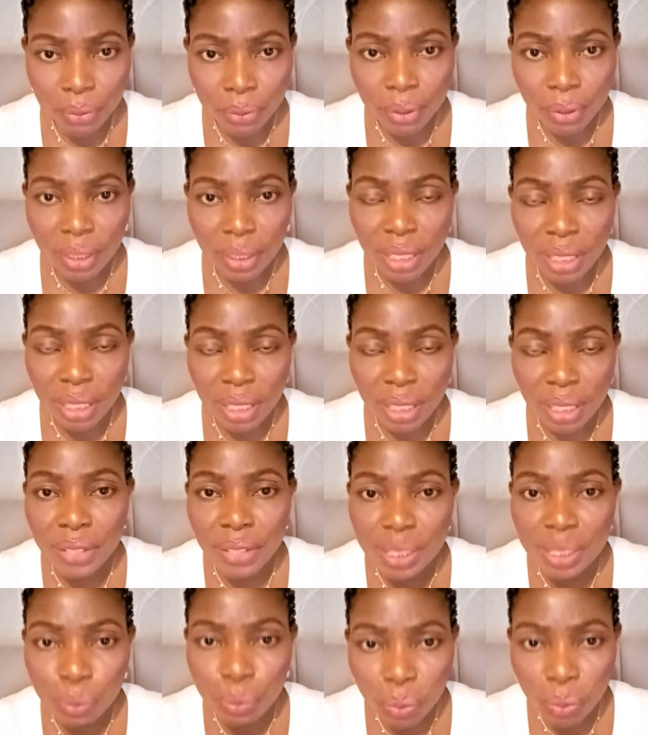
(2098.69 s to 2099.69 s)
that they
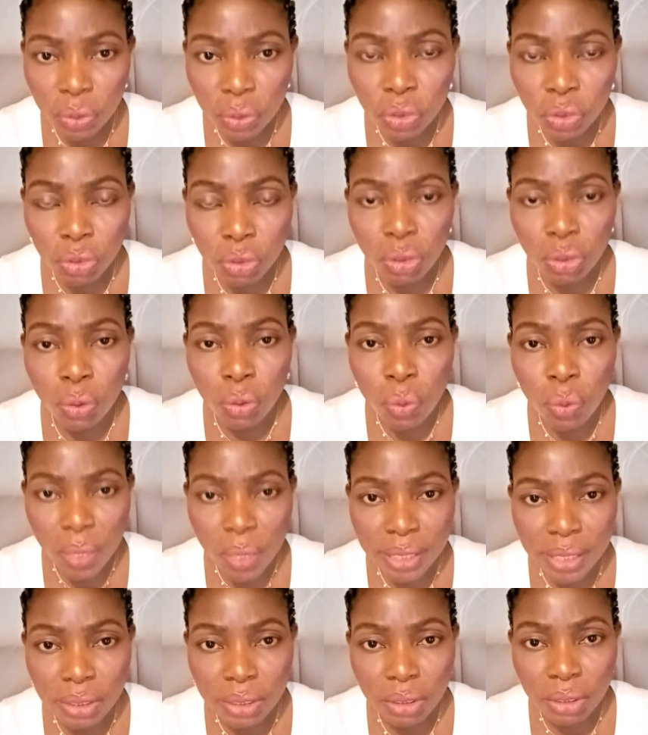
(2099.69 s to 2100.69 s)
respond to your
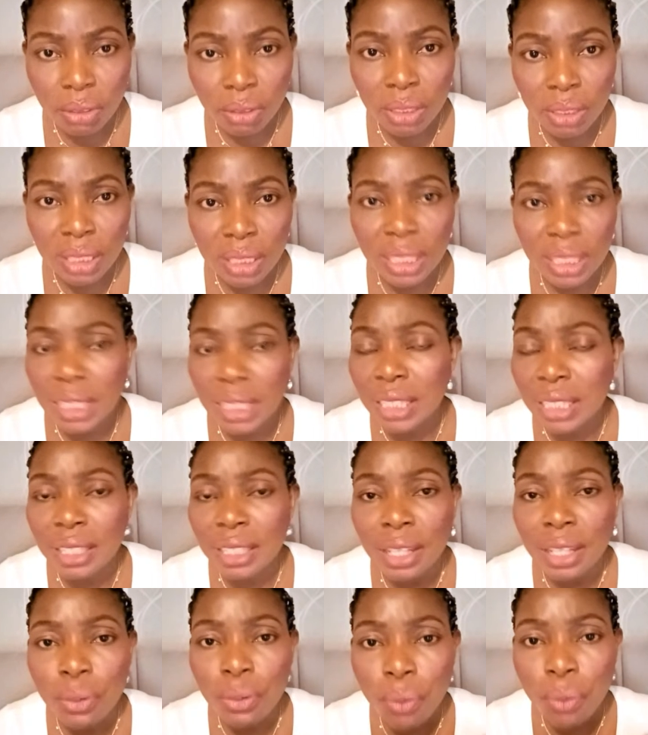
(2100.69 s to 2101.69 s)
question, that
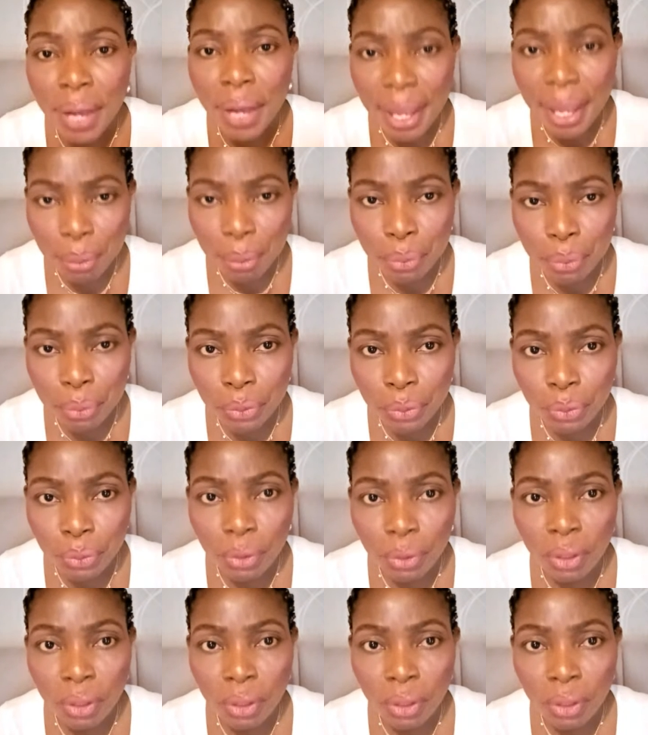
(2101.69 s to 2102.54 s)
they go help you.